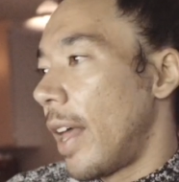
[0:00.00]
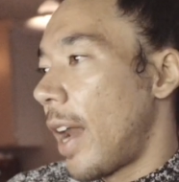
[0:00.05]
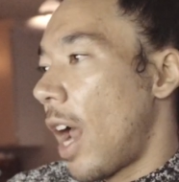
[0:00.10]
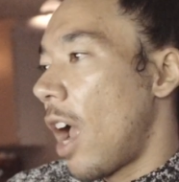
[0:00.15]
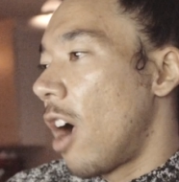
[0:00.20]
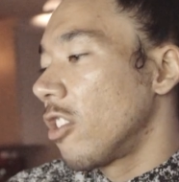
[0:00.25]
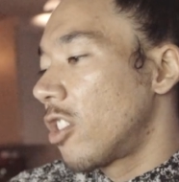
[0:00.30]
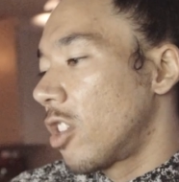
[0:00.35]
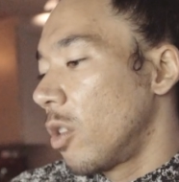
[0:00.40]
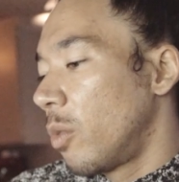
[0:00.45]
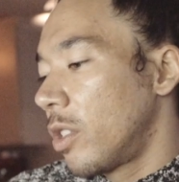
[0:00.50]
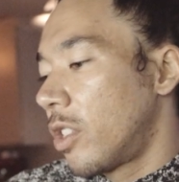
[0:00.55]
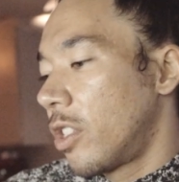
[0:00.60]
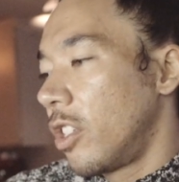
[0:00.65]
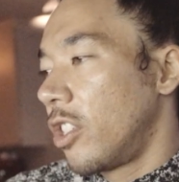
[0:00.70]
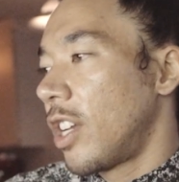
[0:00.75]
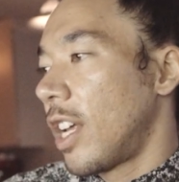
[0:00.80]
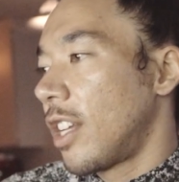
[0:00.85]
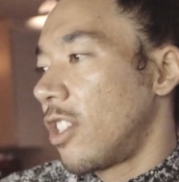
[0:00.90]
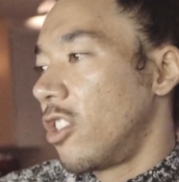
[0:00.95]
And I also would
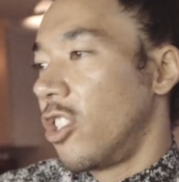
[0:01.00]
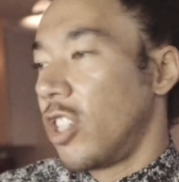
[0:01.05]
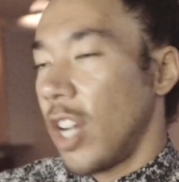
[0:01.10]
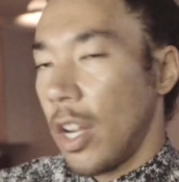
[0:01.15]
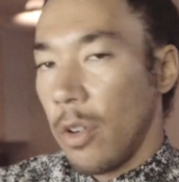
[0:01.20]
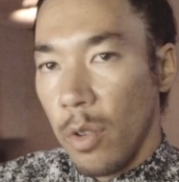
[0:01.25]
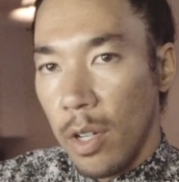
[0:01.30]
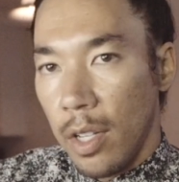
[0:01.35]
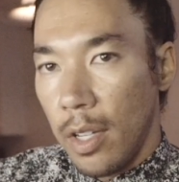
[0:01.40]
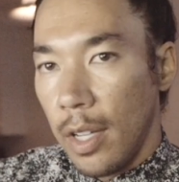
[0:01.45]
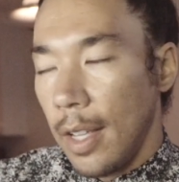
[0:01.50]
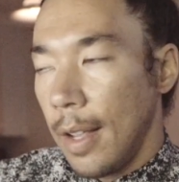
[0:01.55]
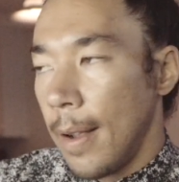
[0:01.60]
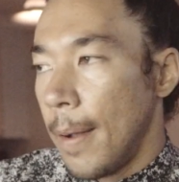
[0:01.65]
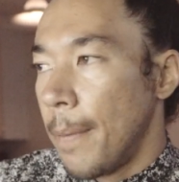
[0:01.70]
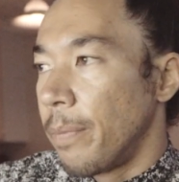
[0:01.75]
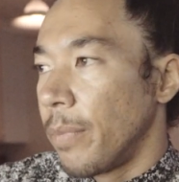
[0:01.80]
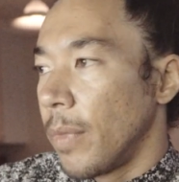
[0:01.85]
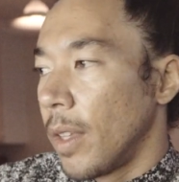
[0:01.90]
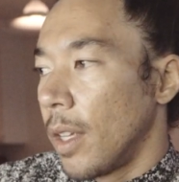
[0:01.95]
suggest generally
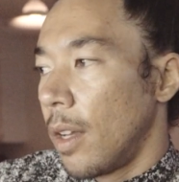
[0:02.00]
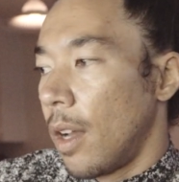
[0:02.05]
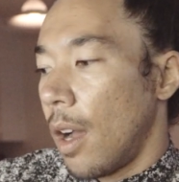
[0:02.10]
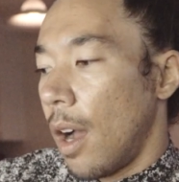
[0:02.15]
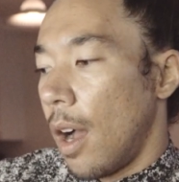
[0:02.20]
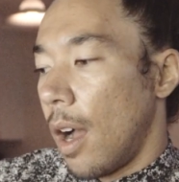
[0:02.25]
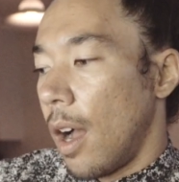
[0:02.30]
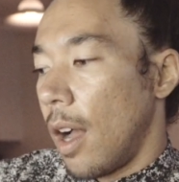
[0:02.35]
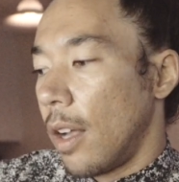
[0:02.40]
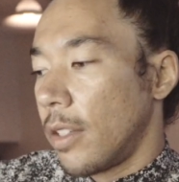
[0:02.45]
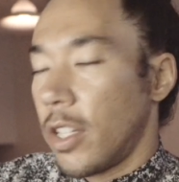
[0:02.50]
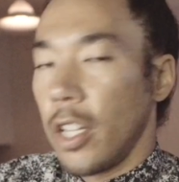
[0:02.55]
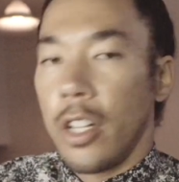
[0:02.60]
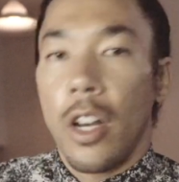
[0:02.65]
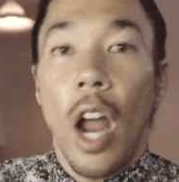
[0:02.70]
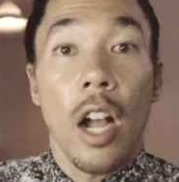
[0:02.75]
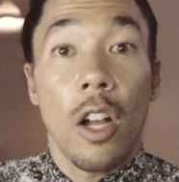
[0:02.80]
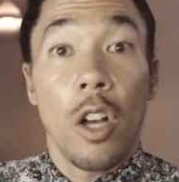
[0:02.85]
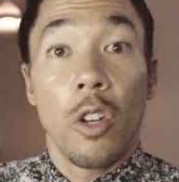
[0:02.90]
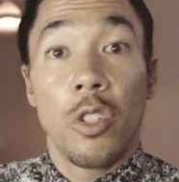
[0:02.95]
uh, to
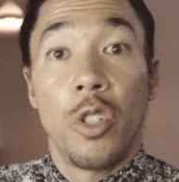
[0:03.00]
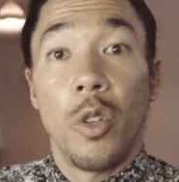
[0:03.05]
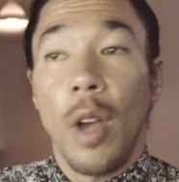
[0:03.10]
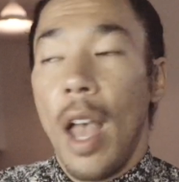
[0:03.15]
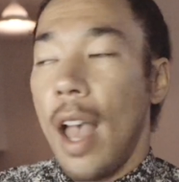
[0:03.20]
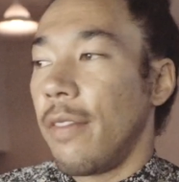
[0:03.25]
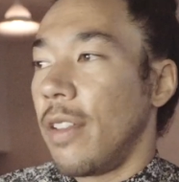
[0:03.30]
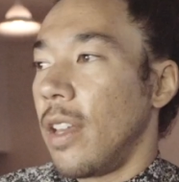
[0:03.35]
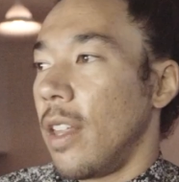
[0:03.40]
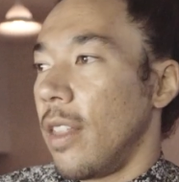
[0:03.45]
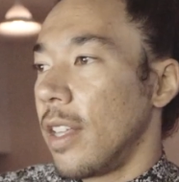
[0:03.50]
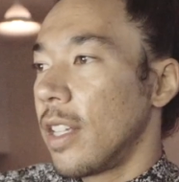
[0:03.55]
not go too heavy.